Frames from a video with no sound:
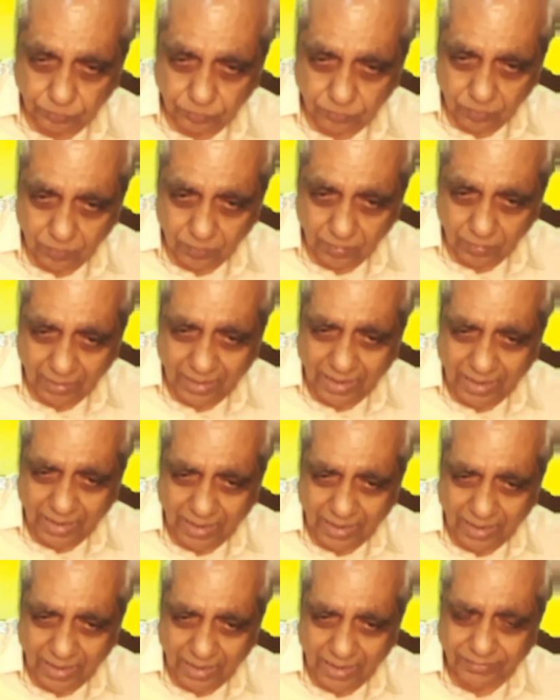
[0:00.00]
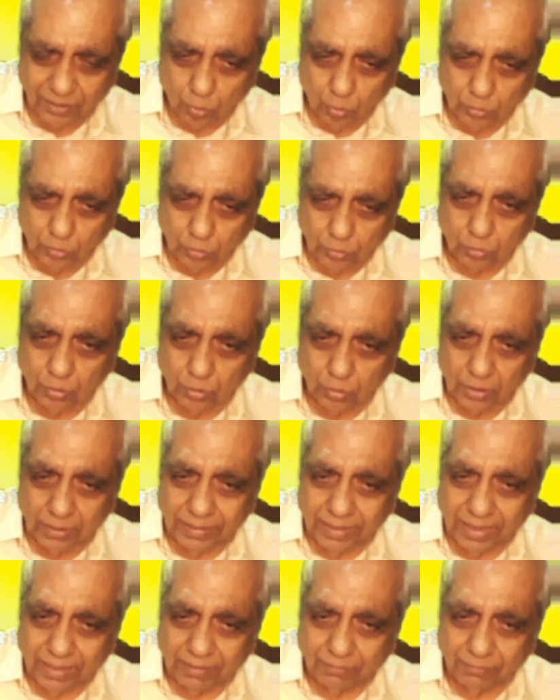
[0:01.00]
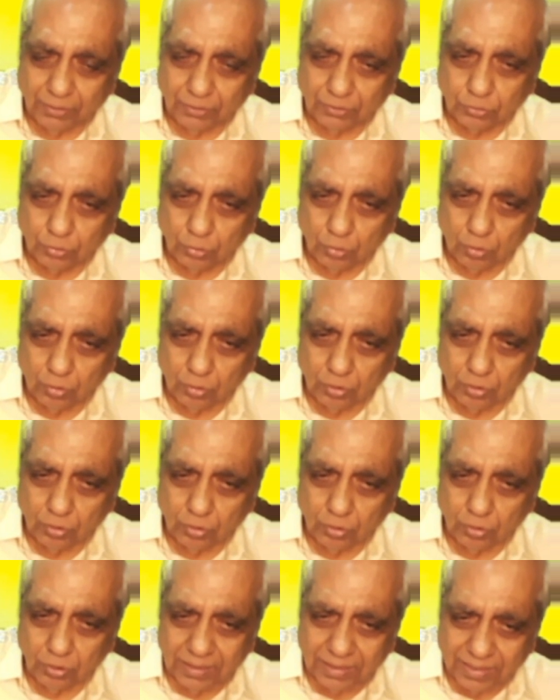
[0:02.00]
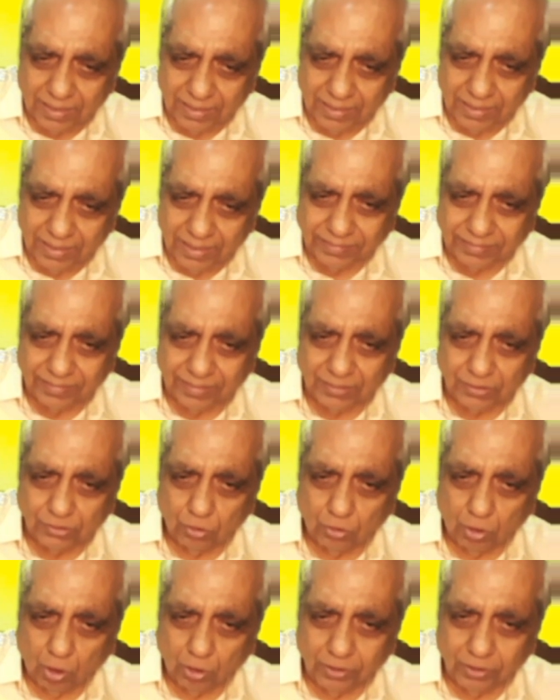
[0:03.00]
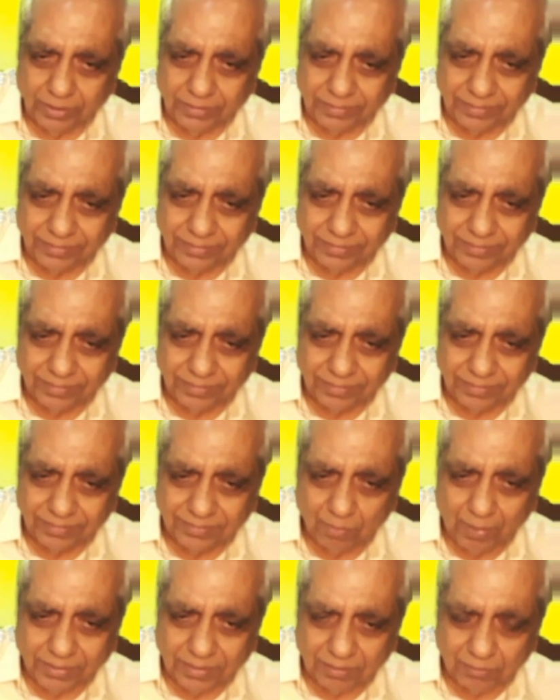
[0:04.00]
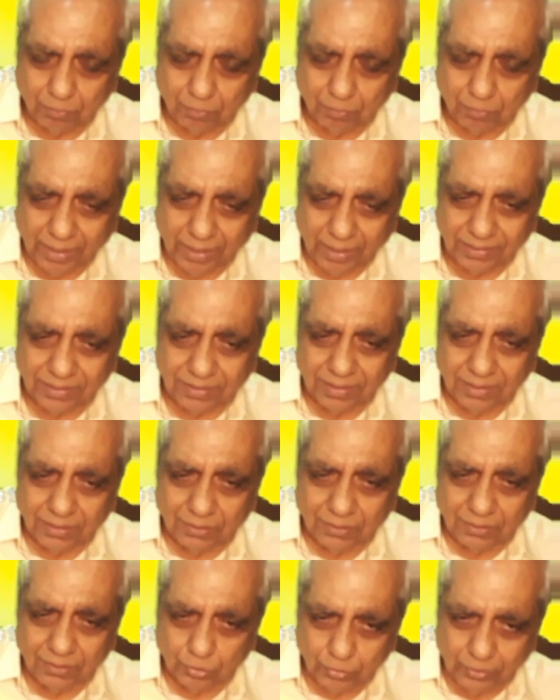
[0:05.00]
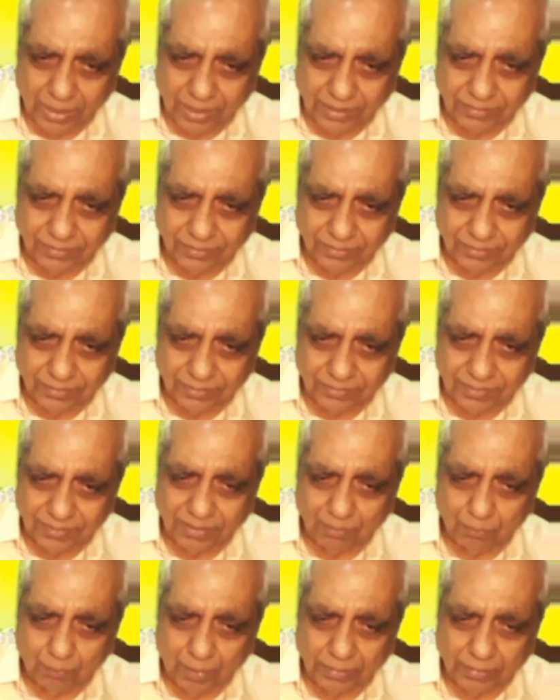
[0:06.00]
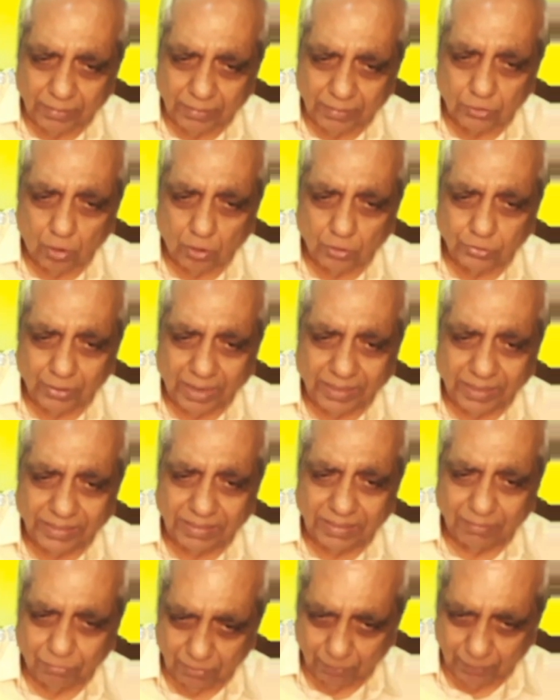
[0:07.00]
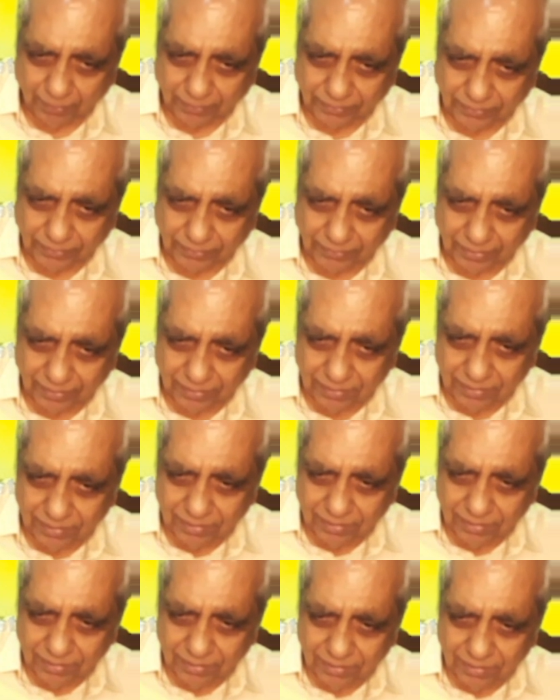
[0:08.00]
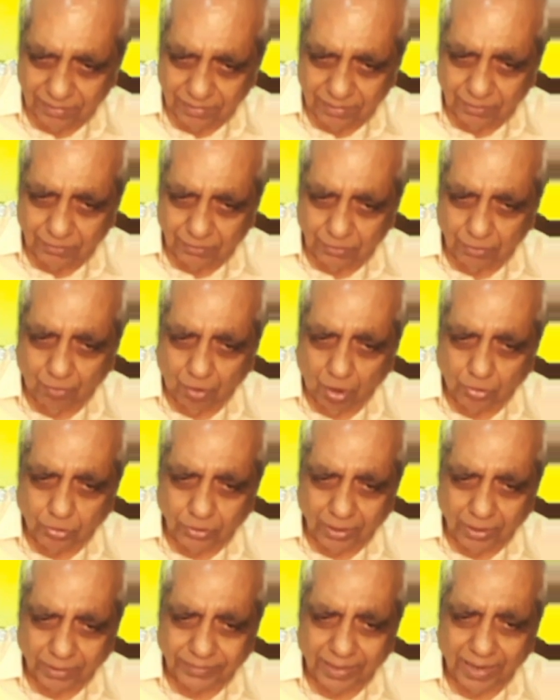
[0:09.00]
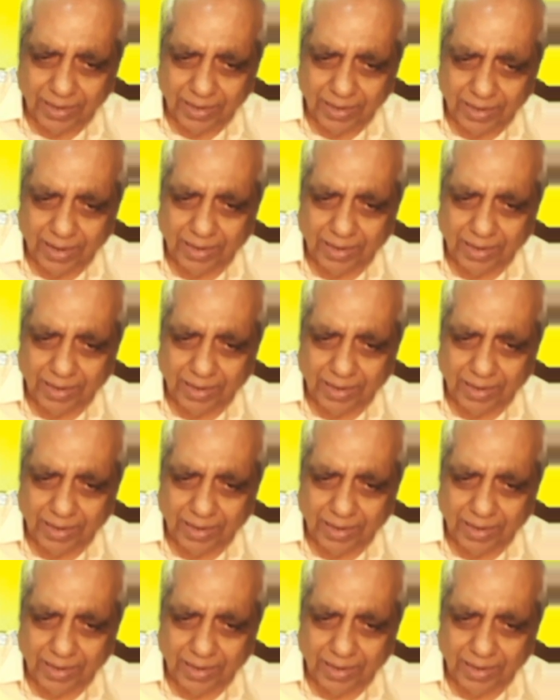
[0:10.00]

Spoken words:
As I told you that we should collect this knowledge in a systematic manner. So that systematic manner is called scientific method. So what is a scientific